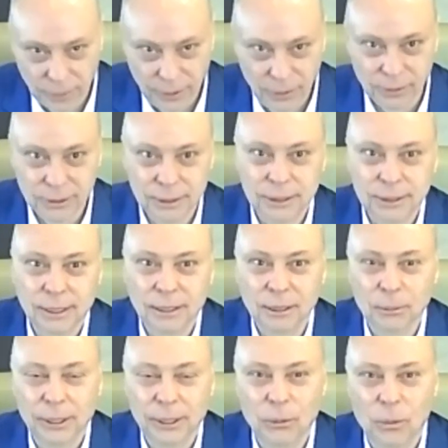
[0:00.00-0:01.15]
We don't just
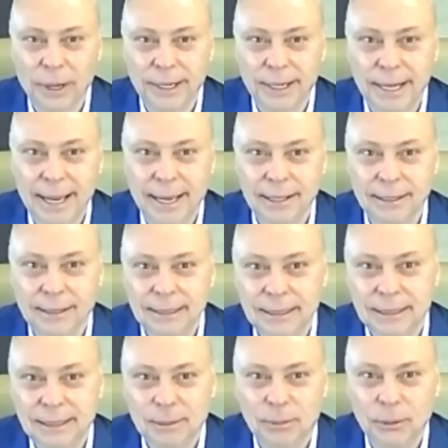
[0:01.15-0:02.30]
celebrate one day,
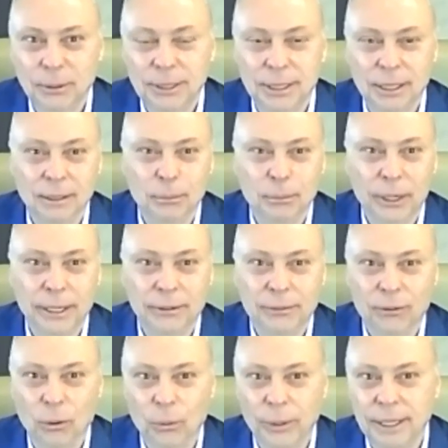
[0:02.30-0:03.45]
but we celebrate it
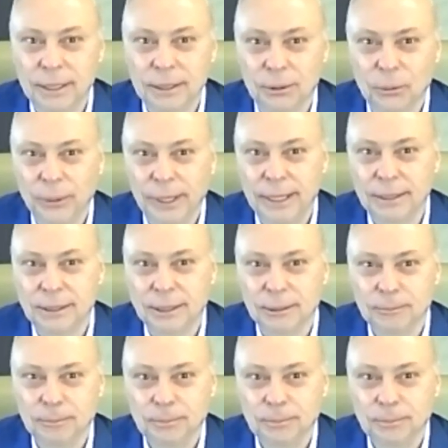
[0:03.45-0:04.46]
for weeks and weeks.